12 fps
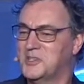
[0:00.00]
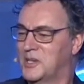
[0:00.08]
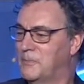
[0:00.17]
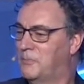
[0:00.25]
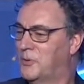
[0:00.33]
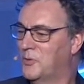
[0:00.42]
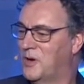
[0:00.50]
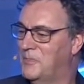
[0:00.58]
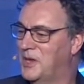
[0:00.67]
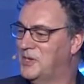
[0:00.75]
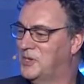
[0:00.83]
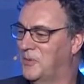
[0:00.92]
that are programmed
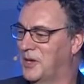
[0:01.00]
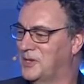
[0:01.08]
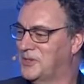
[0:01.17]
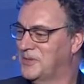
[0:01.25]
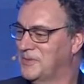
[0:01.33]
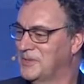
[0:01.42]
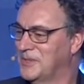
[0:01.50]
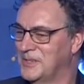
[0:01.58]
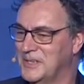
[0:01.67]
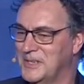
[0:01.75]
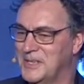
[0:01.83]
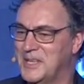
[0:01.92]
into it.
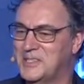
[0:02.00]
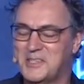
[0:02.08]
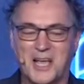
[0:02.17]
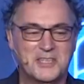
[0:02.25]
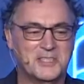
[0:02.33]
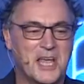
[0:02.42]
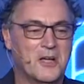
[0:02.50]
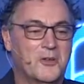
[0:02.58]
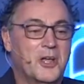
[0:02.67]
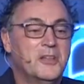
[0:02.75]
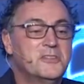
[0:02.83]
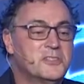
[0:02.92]
It's like saying
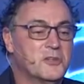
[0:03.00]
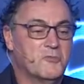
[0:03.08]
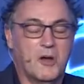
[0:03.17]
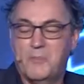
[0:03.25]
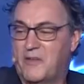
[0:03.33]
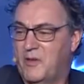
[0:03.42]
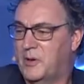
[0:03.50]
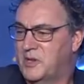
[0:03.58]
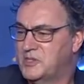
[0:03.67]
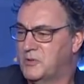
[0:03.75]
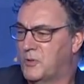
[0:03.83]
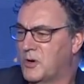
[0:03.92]
on Instagram,
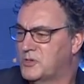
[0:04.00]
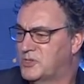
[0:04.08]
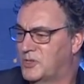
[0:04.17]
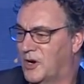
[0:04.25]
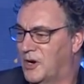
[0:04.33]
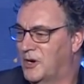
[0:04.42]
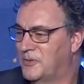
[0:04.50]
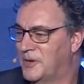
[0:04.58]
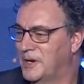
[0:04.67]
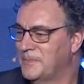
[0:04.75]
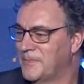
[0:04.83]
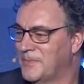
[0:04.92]
everybody's a rock star.
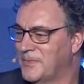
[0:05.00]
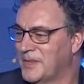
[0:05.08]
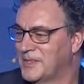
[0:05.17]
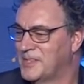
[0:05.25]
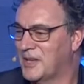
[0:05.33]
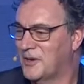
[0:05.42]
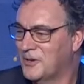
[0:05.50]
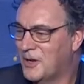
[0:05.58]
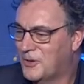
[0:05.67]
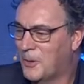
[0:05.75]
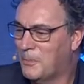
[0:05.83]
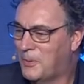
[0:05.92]
Right? It's like a, a
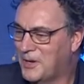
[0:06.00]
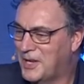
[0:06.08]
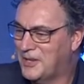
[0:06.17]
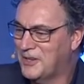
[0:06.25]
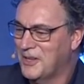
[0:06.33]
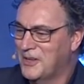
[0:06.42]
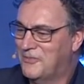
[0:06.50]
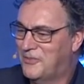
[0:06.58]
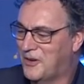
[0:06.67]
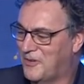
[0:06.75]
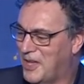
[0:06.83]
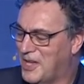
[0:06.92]
complete
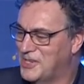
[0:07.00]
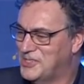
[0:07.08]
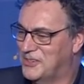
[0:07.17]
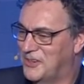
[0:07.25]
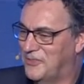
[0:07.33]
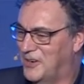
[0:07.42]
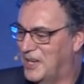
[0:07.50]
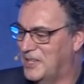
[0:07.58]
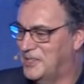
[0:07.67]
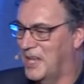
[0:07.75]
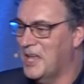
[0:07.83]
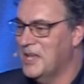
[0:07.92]
variation of
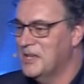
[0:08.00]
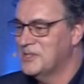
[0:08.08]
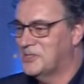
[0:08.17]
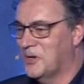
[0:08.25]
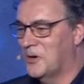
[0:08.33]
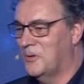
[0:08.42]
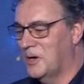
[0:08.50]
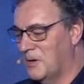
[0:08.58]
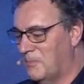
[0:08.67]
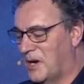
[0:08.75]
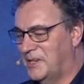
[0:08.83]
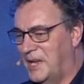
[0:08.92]
reality. So
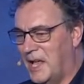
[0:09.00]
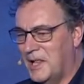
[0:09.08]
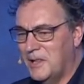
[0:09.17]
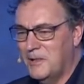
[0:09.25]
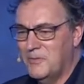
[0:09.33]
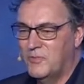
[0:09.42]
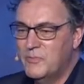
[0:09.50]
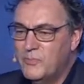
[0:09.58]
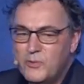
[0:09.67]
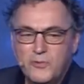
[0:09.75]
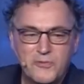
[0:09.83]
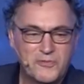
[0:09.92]
Mattel
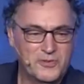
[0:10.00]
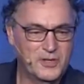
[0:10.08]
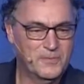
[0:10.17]
removed